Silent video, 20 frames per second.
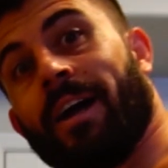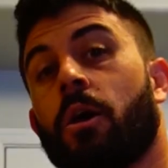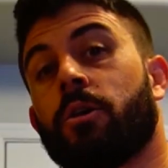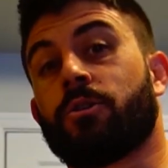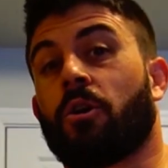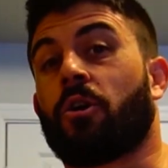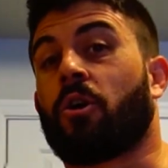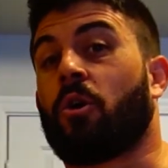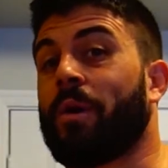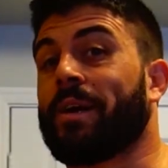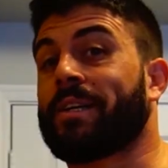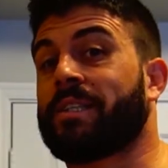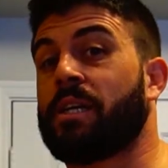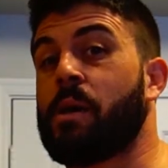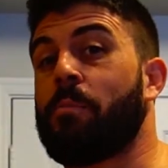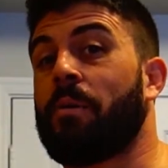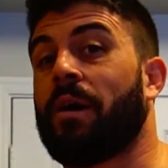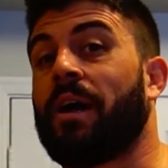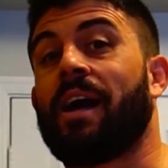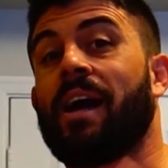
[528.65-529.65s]
So quick
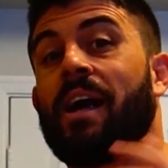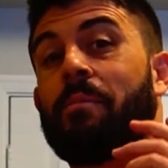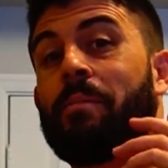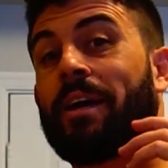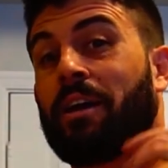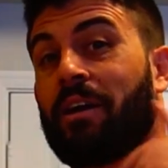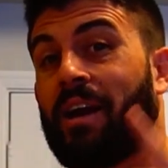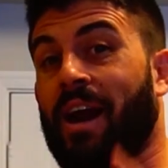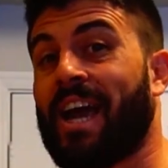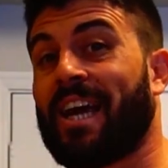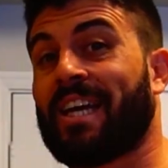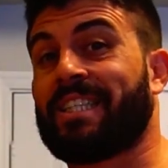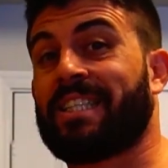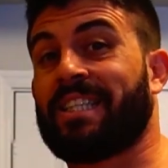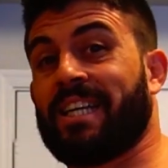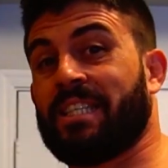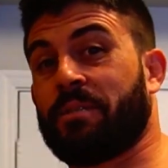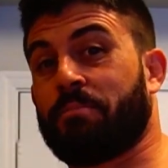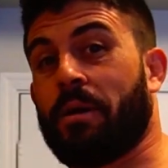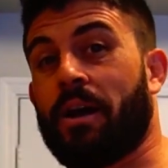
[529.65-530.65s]
tip on how to make your eggs
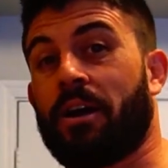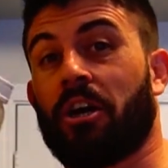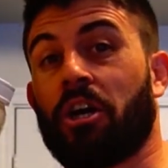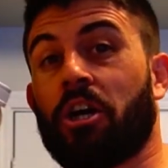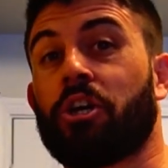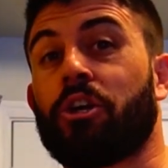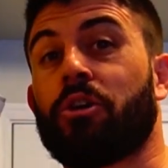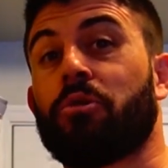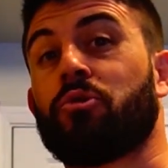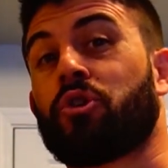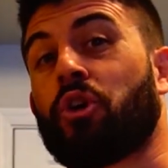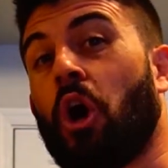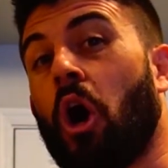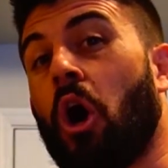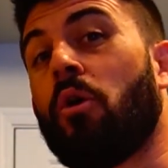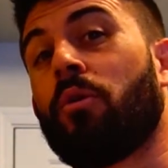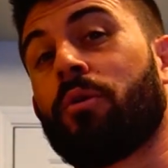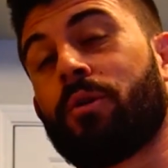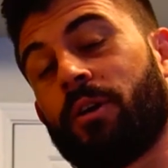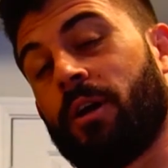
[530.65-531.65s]
taste better. Use
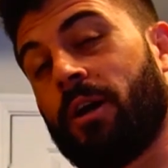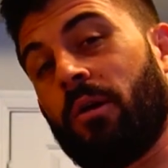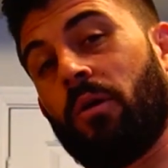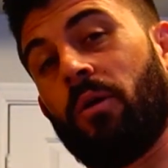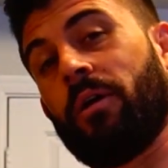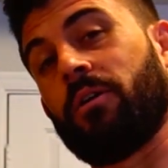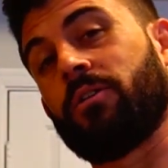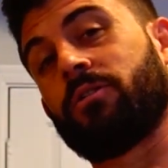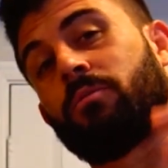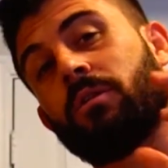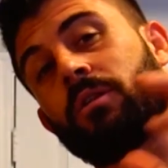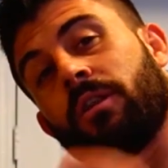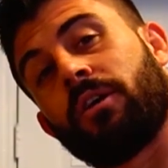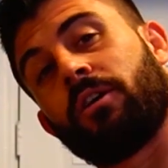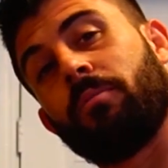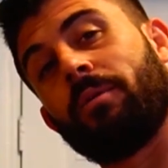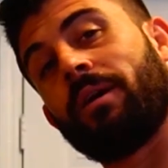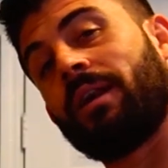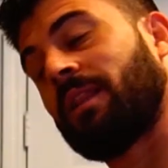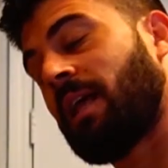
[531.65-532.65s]
coconut oil. Do a
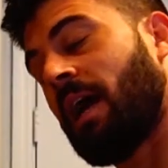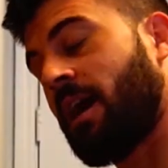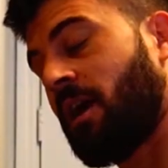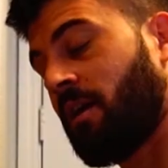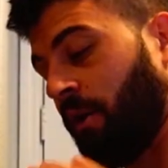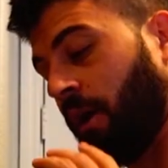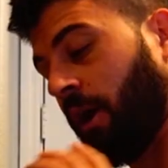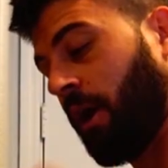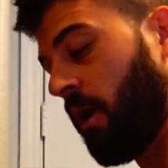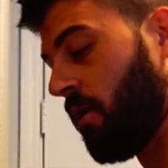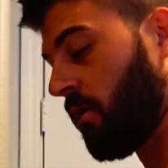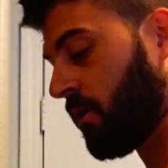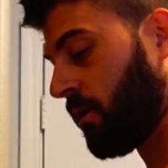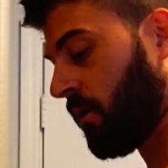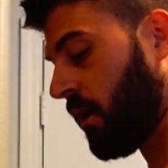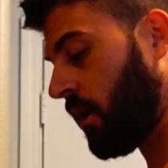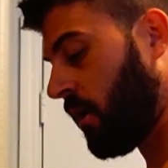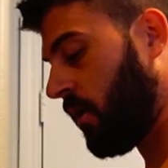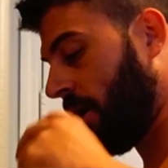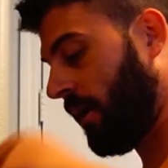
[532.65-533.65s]
little bit of layer of a
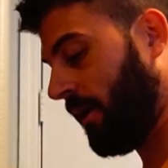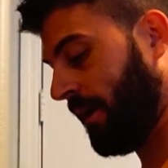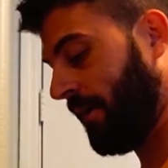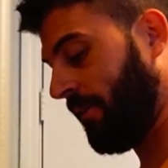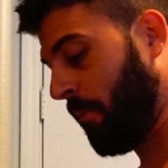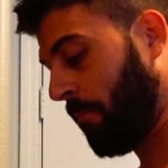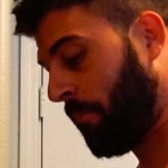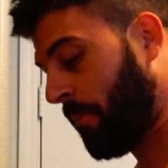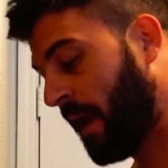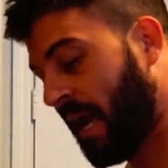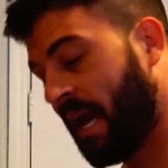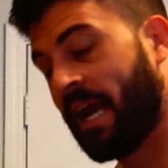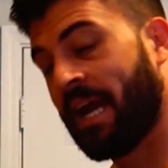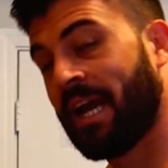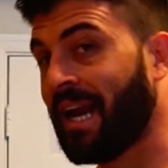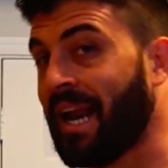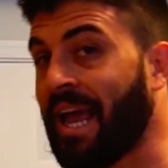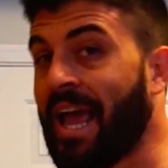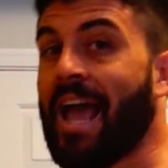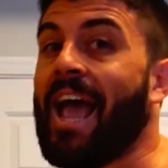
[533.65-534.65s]
coconut oil in the
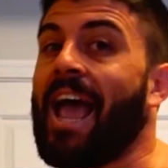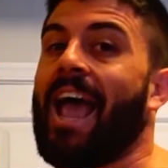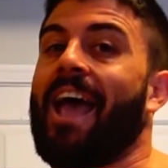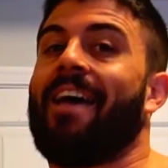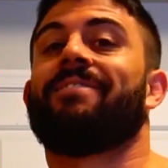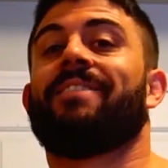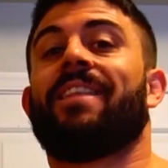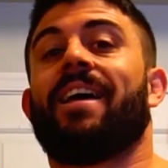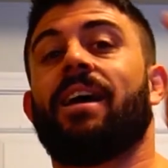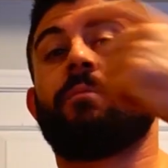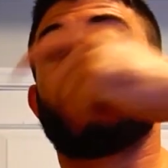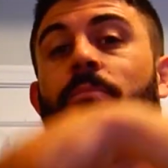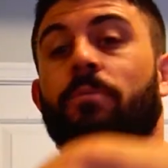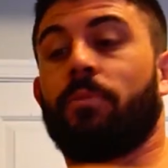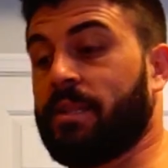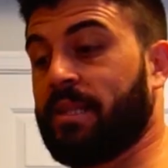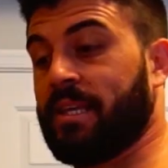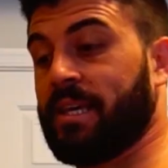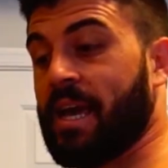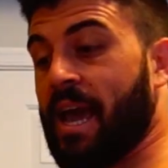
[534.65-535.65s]
pan and then
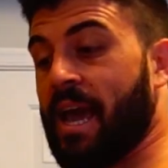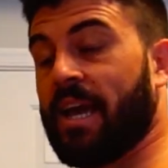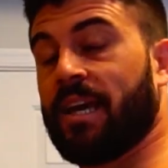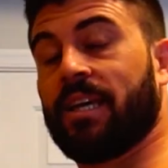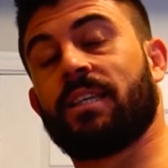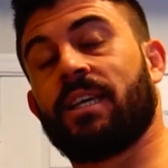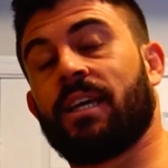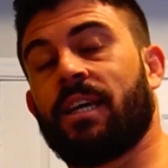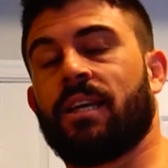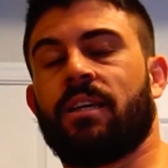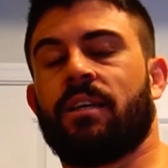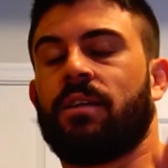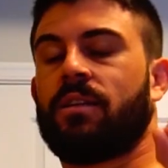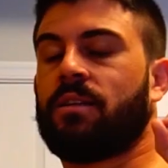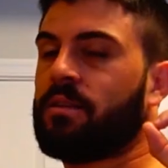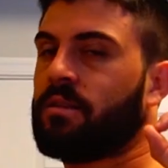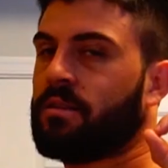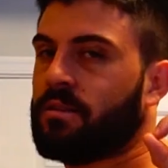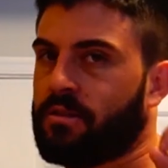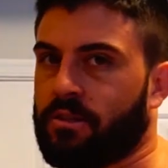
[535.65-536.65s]
put the eggs in.
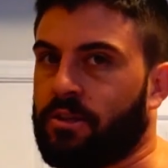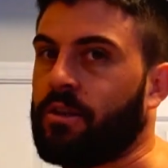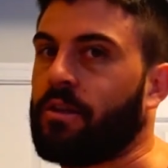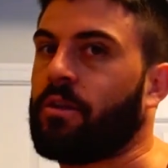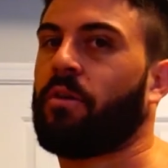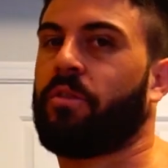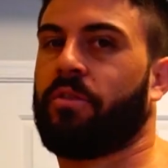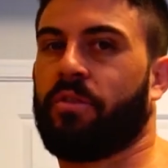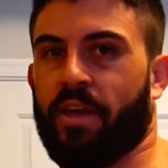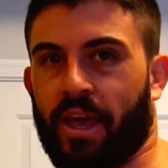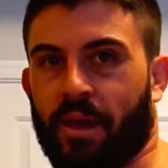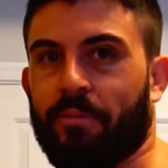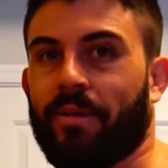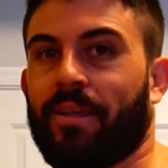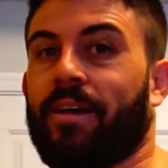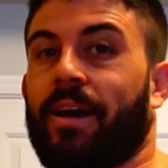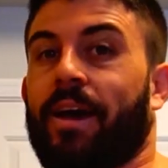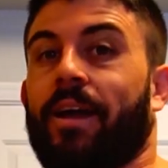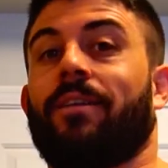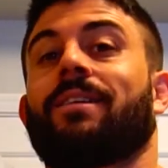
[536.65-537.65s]
You'll thank me
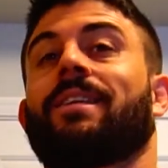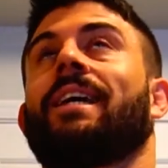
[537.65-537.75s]
later.